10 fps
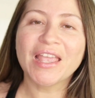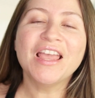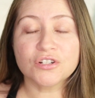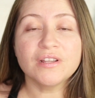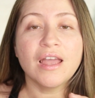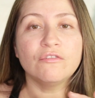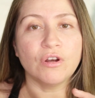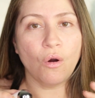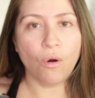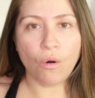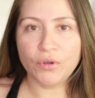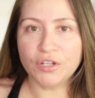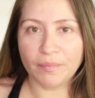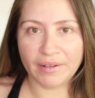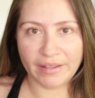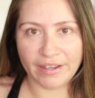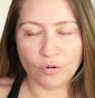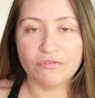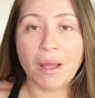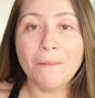I actually have a whole year
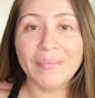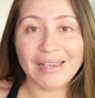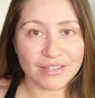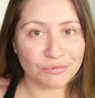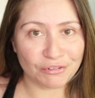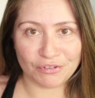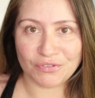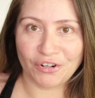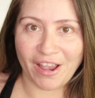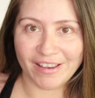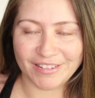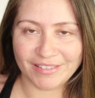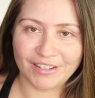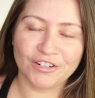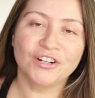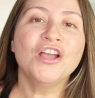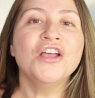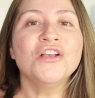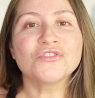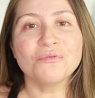planned with amazing reviews for you guys this year,
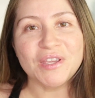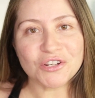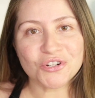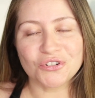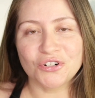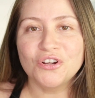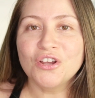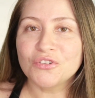so make sure